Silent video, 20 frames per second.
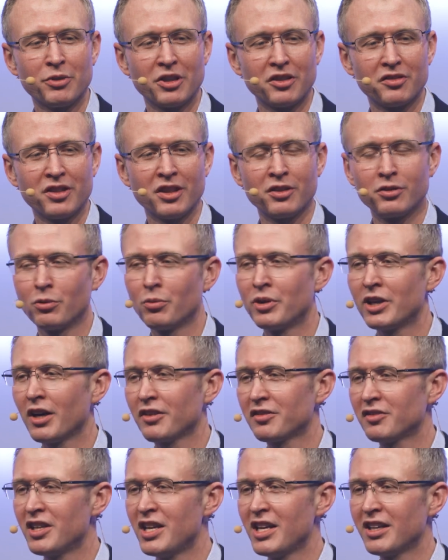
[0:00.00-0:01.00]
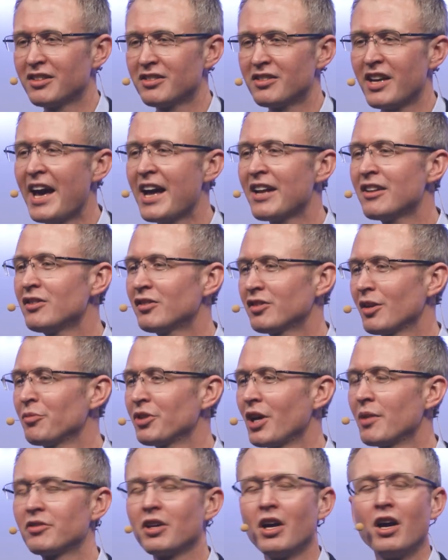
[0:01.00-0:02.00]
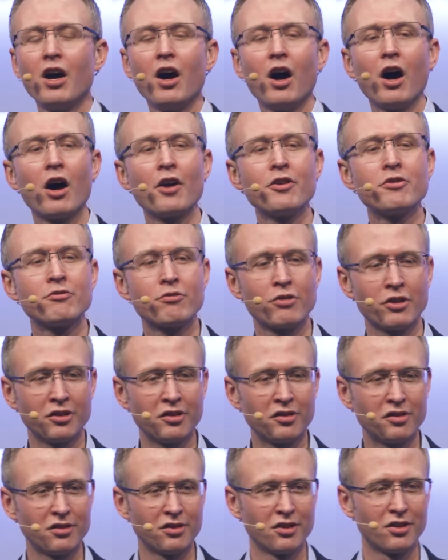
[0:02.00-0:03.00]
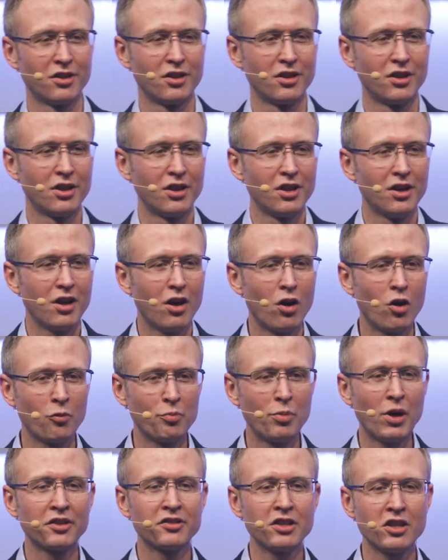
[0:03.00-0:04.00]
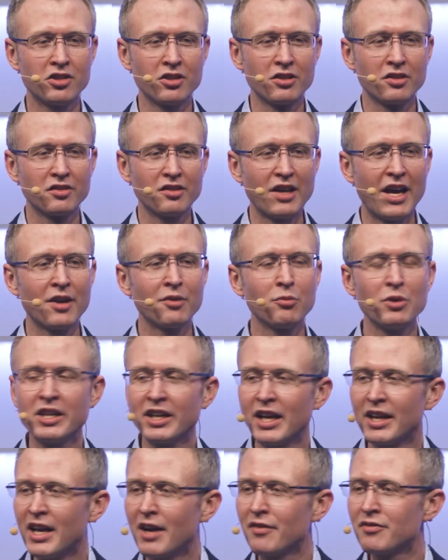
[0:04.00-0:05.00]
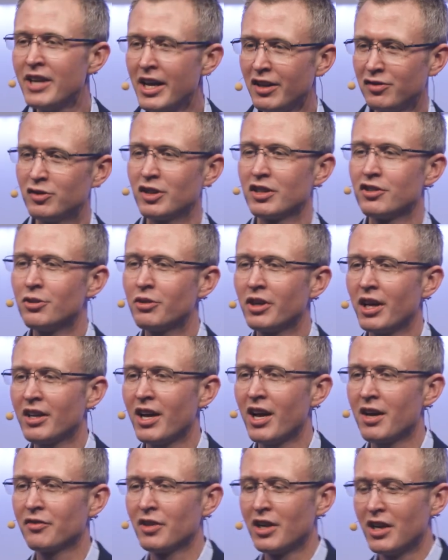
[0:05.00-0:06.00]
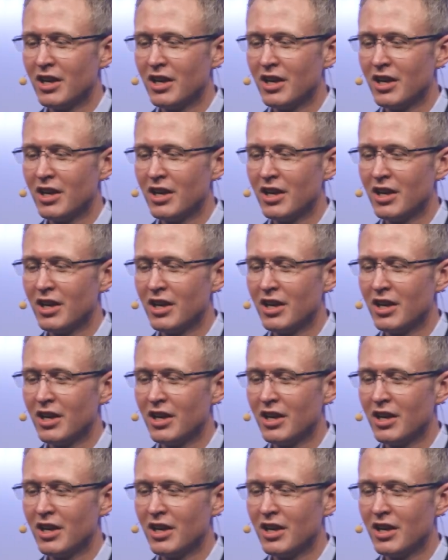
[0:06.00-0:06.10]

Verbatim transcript: mixed signal, we are seeing tens, sometimes hundreds of partitions. And we can have nested. You can have